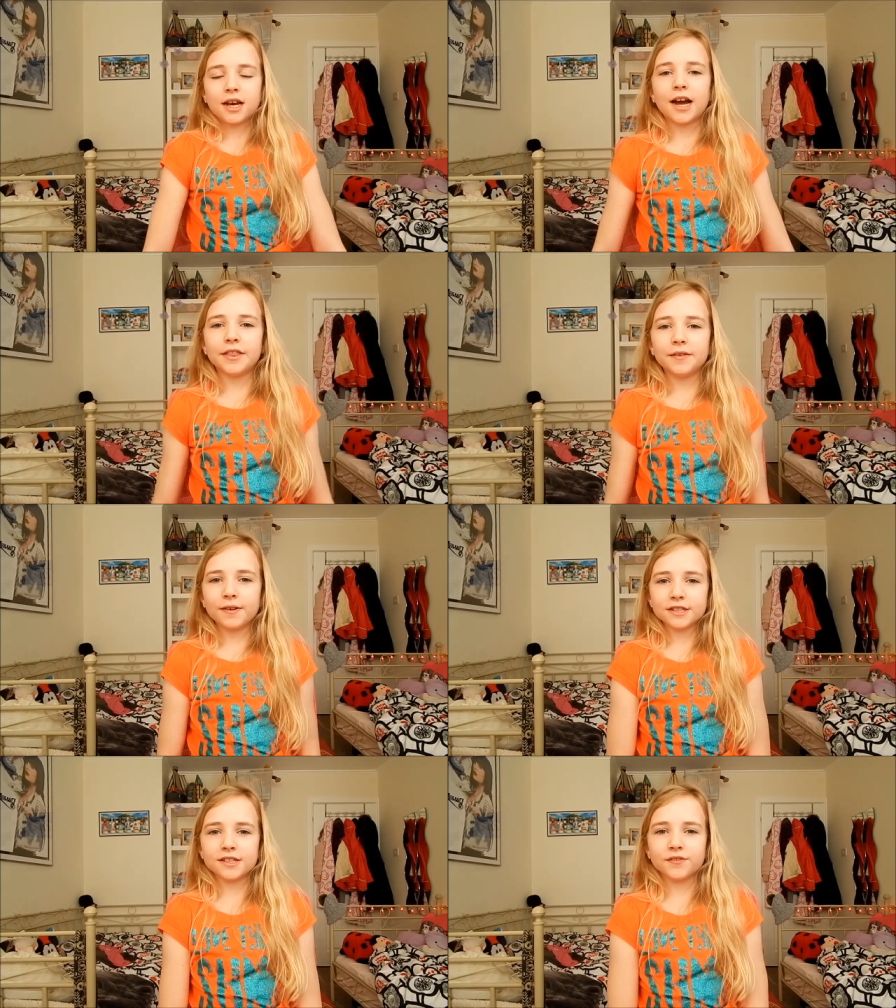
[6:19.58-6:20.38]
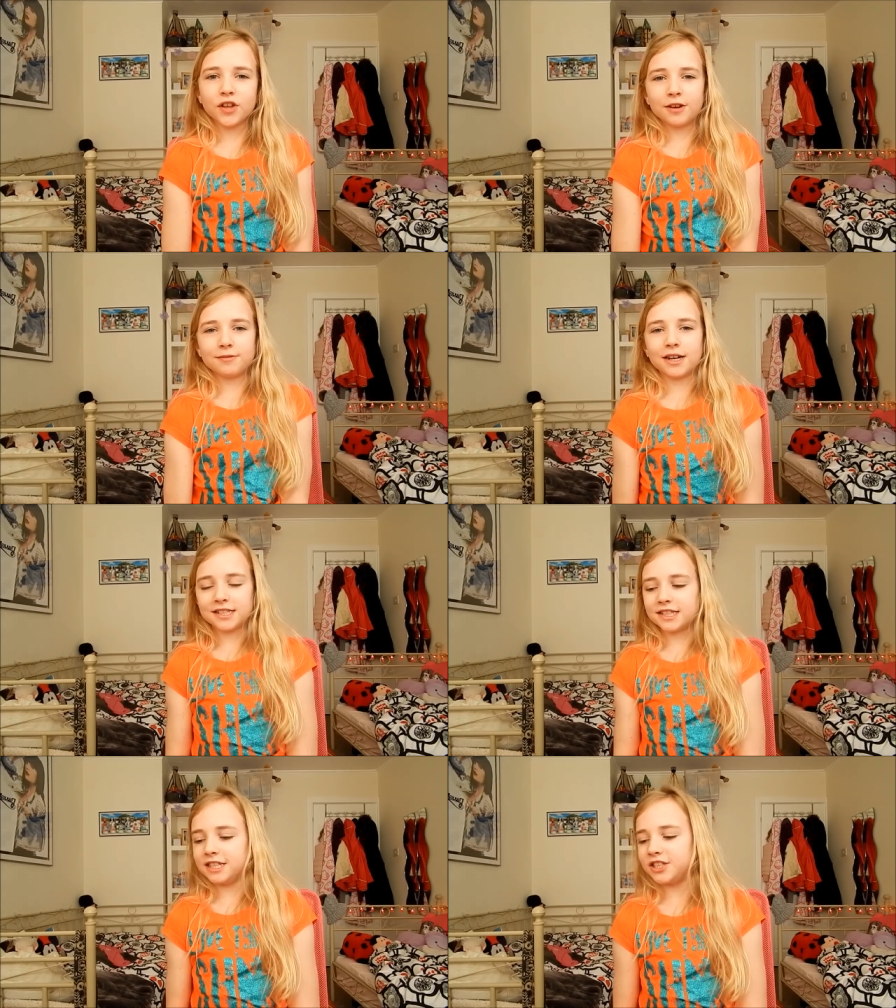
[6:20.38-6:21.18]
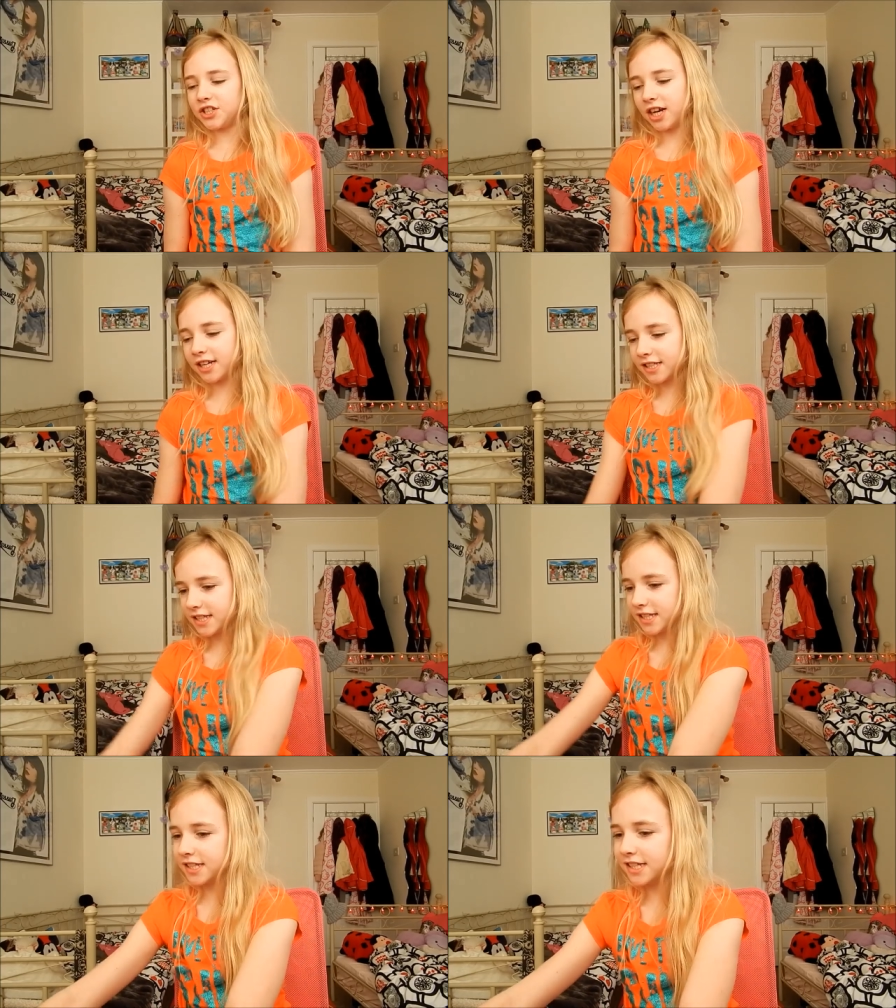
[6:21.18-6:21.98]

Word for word: And the rest of them are t-shirts.